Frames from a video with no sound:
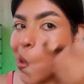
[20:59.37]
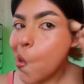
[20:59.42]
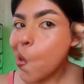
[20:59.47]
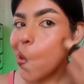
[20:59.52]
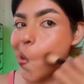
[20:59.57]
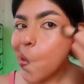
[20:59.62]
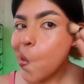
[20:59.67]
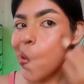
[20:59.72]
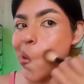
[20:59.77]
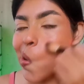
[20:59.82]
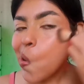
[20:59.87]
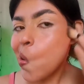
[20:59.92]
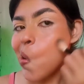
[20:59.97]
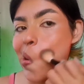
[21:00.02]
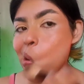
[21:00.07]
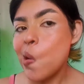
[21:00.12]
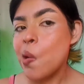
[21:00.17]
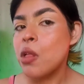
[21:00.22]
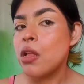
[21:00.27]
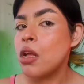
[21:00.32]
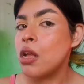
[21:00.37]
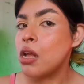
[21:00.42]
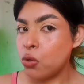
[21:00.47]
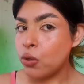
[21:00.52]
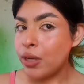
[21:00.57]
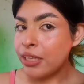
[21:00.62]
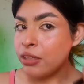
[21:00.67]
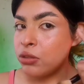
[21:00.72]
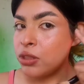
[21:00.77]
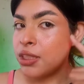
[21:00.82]
made in such a way
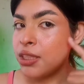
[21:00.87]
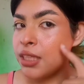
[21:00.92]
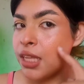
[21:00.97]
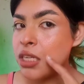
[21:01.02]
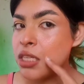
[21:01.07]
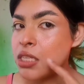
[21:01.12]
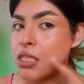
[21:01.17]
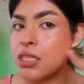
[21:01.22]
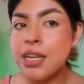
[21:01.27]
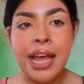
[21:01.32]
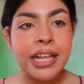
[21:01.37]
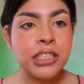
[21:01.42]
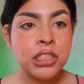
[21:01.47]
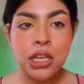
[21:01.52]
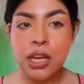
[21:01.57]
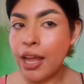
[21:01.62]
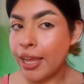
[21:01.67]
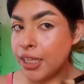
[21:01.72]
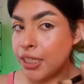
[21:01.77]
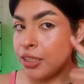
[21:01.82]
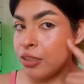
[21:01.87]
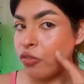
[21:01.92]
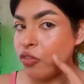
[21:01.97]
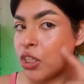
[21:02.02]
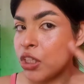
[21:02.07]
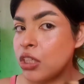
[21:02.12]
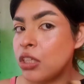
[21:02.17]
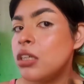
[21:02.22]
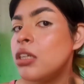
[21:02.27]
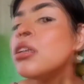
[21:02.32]
that it can be used as a bronzer. You
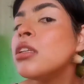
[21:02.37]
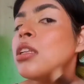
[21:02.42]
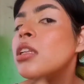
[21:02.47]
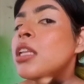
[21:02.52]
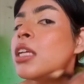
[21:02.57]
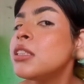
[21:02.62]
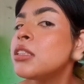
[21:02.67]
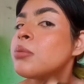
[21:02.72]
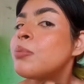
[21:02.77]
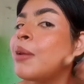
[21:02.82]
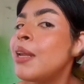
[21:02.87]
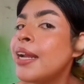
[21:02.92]
don't have to go around